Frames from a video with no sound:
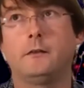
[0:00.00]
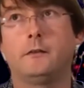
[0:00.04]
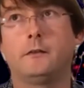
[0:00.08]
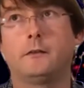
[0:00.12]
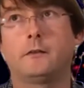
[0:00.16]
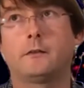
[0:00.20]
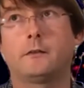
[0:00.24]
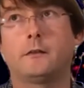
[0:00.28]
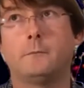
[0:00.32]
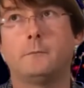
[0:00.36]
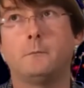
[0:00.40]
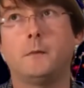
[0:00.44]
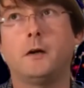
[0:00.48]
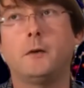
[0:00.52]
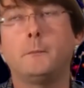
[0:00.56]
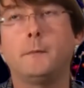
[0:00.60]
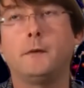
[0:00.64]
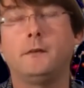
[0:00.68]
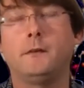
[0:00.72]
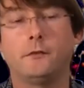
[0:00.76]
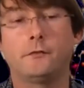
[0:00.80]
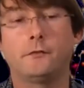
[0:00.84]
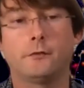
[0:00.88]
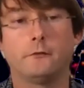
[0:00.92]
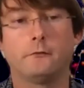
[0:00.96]
there might be
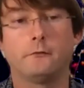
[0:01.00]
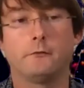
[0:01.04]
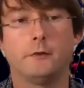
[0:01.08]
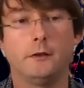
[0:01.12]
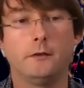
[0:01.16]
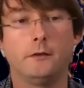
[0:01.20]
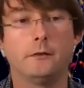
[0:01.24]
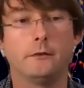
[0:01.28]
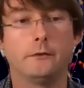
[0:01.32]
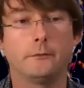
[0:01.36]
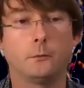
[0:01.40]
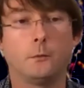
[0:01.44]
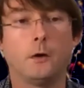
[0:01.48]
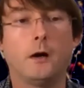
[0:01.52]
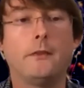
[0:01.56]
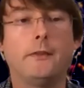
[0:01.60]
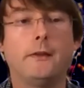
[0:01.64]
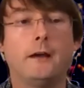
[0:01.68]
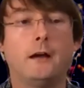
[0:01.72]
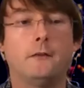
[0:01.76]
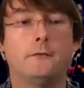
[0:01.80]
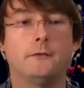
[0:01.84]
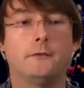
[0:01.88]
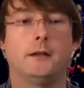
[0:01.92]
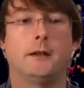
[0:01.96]
different reasons why they
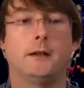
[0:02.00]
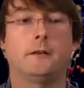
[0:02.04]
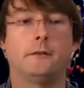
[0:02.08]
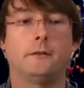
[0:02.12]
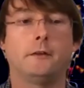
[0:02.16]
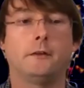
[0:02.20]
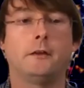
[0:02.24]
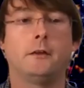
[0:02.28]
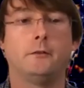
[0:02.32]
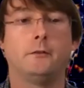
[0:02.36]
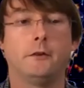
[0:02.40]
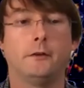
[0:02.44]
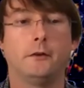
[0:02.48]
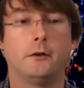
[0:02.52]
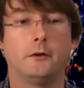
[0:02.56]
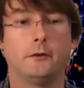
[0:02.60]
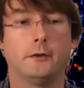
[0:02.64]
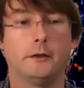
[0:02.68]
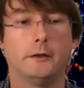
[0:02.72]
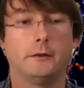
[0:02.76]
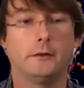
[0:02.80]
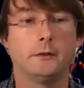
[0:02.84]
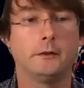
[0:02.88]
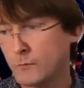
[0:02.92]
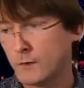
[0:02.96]
haven't executed on
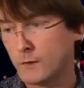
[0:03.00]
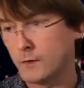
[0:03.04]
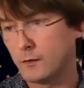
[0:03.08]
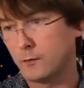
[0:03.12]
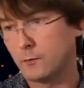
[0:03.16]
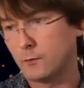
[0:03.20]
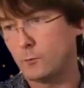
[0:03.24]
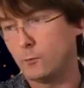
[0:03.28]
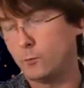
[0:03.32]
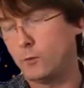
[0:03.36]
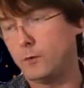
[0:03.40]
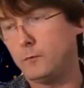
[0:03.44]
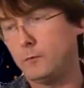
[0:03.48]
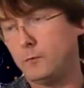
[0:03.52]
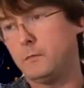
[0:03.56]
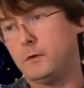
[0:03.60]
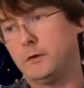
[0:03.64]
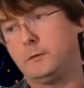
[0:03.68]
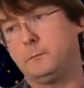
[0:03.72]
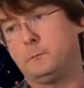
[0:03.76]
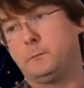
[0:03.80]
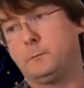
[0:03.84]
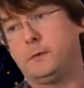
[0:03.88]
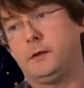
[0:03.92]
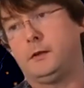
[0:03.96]
it. One
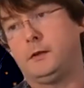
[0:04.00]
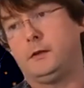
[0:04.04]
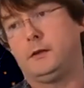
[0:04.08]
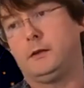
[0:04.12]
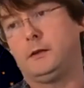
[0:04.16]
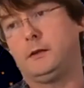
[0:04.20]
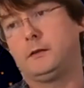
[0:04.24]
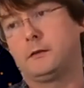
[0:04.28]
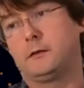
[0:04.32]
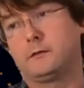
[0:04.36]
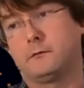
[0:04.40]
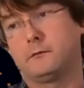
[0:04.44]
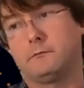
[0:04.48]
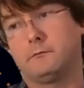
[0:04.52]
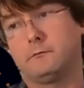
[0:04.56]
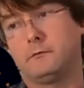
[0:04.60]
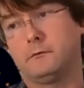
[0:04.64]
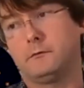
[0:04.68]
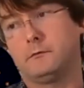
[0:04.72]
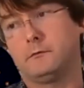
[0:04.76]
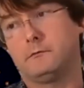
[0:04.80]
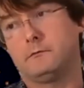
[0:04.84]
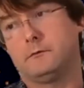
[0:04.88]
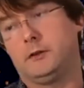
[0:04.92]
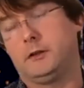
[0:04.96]
might be,
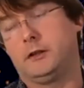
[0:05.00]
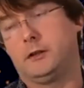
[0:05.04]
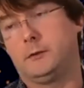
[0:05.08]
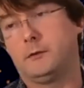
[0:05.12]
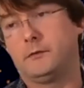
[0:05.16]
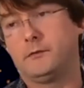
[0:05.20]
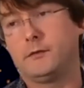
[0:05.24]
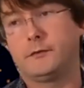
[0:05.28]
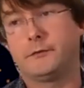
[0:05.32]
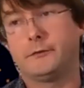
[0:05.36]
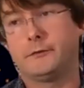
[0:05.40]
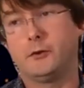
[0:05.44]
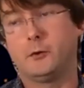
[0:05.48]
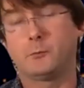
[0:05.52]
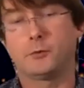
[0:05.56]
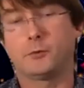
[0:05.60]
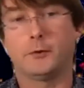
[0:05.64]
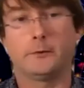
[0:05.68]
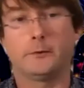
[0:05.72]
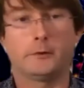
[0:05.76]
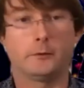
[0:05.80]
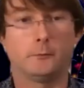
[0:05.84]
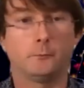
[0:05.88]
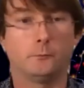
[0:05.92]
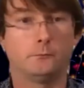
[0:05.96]
if it's not
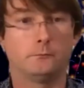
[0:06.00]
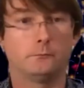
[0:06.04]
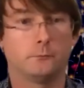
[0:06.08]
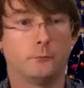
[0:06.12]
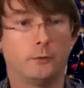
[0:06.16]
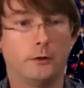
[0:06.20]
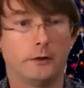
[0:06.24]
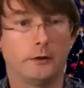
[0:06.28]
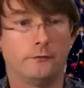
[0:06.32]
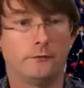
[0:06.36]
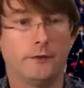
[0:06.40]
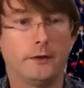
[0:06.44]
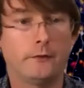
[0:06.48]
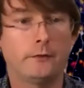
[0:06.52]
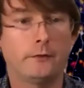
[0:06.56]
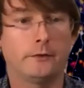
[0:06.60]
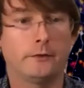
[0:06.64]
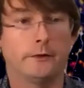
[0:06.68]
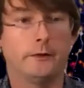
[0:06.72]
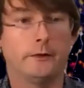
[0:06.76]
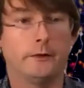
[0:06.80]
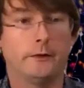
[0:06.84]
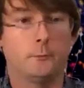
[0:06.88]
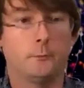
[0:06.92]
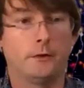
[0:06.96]
broken, why fix
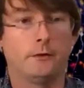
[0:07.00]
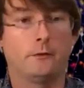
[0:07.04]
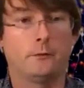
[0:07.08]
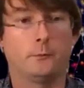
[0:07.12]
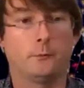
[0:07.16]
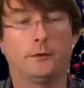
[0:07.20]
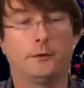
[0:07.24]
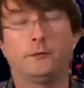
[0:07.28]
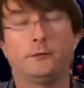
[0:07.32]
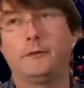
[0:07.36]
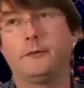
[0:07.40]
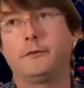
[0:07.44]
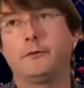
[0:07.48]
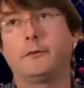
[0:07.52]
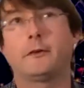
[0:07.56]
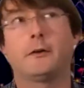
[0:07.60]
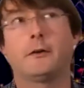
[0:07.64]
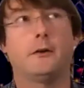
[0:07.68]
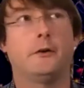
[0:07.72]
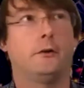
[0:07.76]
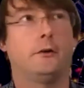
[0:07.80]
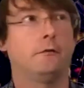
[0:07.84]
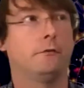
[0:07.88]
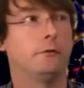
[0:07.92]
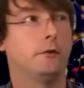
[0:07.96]
it? Which is the
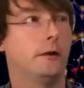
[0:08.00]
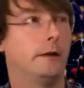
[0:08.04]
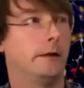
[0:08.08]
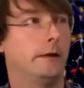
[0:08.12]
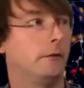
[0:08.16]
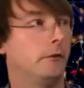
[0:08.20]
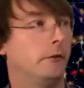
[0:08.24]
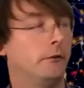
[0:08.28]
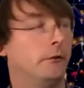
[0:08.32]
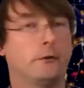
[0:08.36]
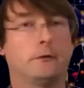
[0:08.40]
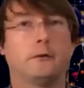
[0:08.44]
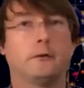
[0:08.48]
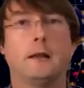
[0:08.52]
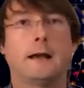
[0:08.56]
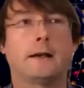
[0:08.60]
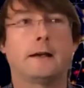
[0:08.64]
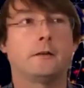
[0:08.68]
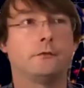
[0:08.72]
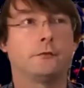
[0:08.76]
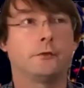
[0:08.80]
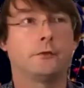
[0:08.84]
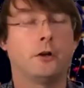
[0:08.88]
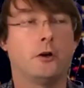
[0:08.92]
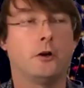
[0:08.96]
kind of like, there's just lack
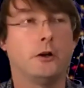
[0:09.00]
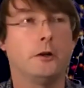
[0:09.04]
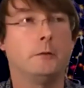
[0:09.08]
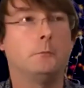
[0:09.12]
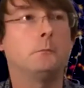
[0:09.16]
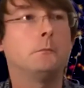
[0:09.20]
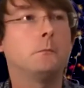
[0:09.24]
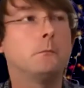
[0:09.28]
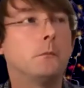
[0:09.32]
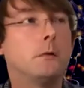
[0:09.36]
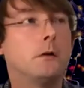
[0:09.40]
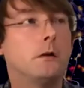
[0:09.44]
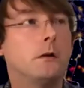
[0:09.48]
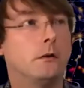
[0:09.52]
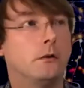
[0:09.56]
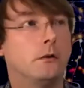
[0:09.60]
of time. A